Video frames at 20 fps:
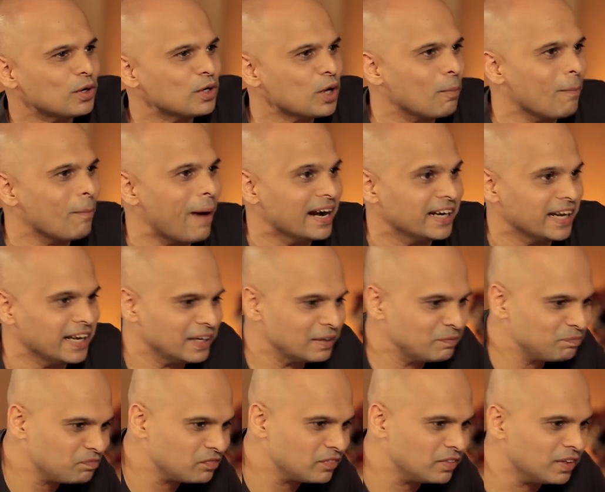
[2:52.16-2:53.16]
about your
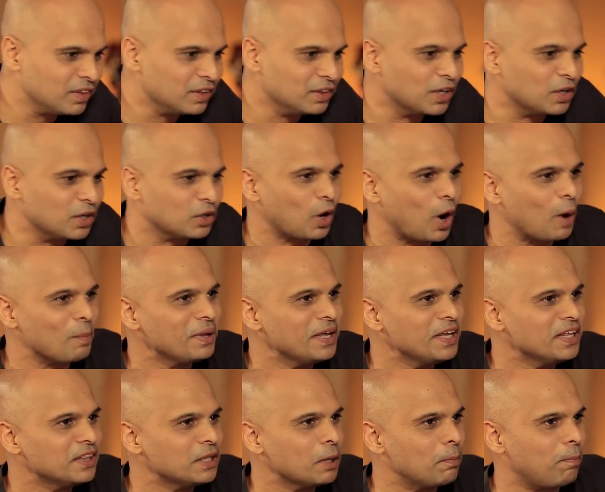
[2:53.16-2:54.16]
batting sure the
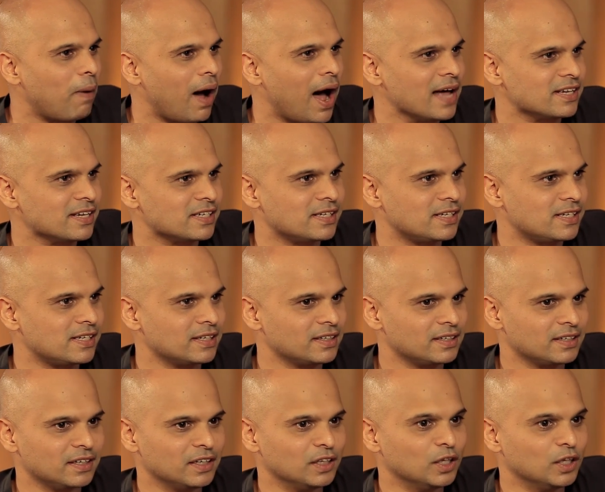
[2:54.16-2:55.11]
robbie in the past